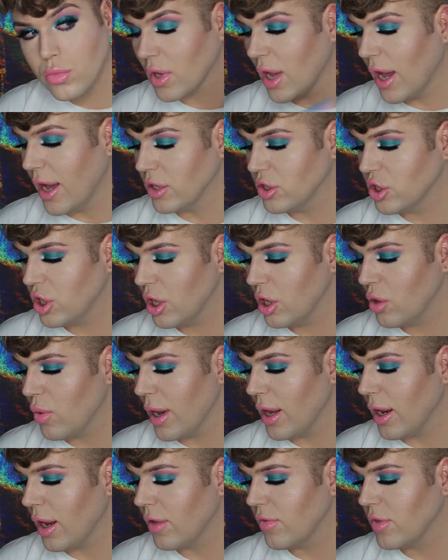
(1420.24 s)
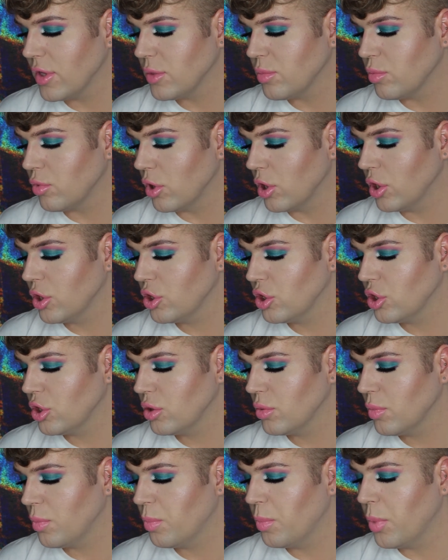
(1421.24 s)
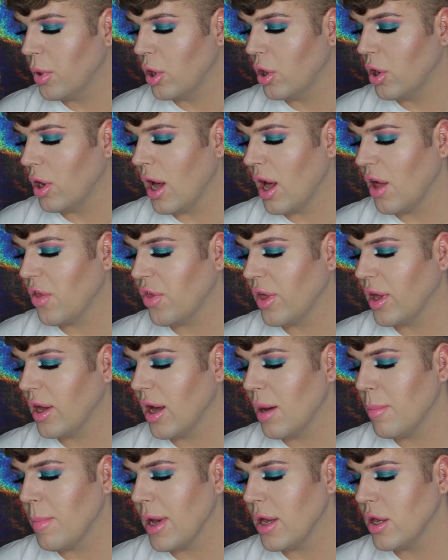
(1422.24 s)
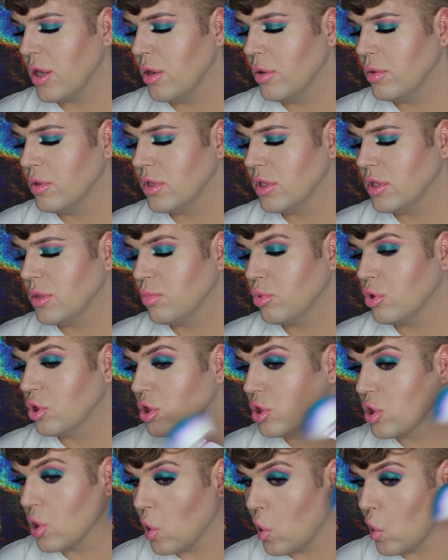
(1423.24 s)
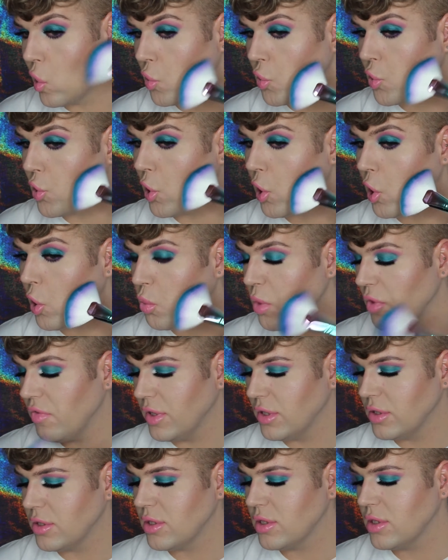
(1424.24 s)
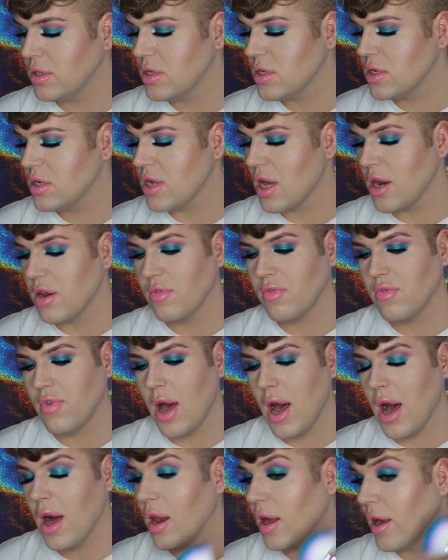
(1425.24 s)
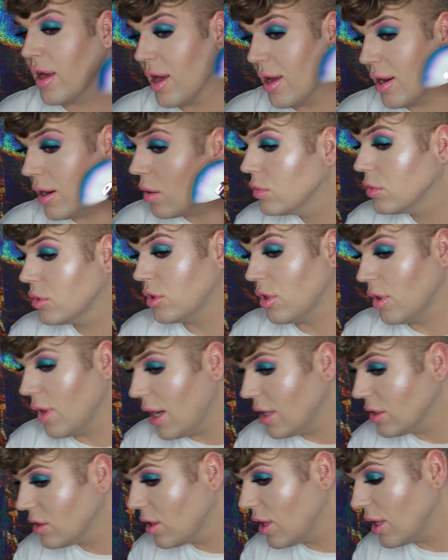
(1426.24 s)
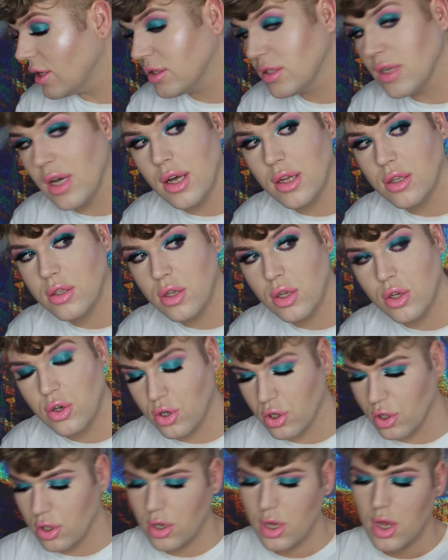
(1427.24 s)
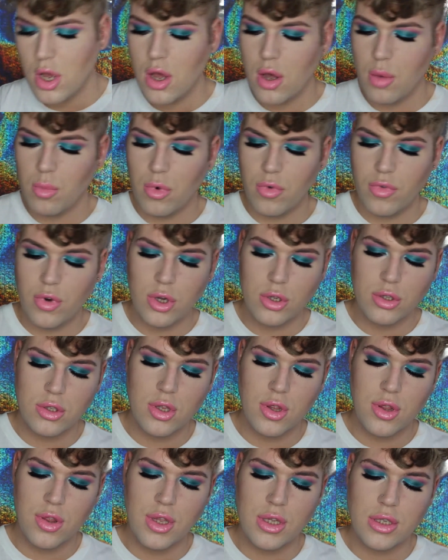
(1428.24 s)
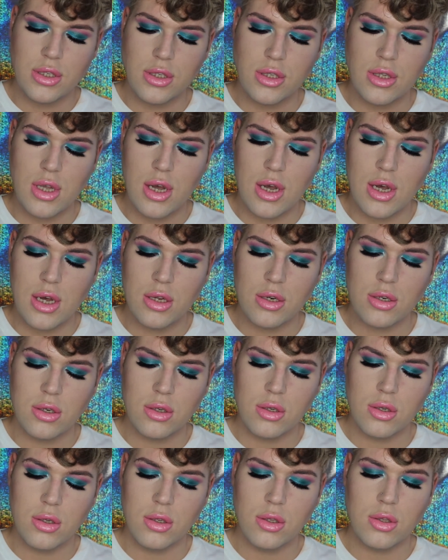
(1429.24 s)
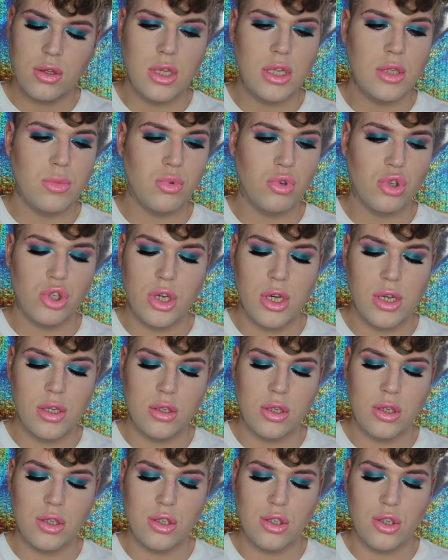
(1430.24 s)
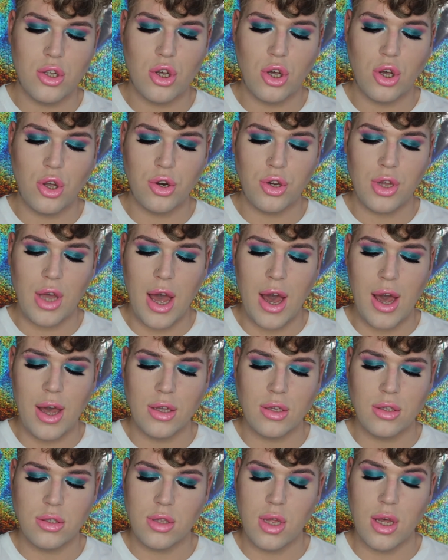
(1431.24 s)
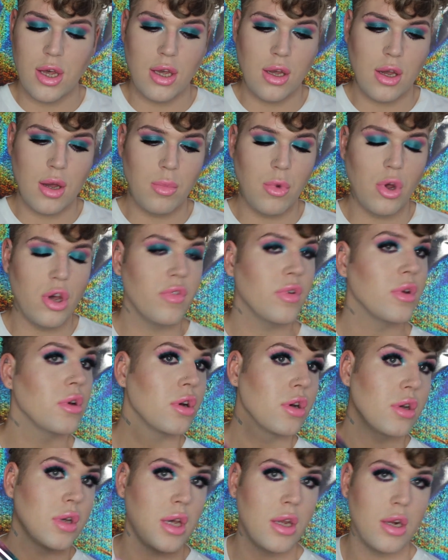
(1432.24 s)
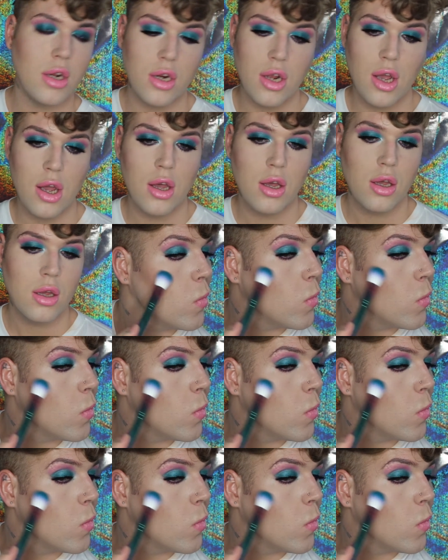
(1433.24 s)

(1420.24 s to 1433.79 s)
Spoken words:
I actually quite like this brush, but I think I might use this brush to contour with instead of highlighting. So that's that side done. Moving on to this side. These brushes are so good guys, like I'm not even kidding you.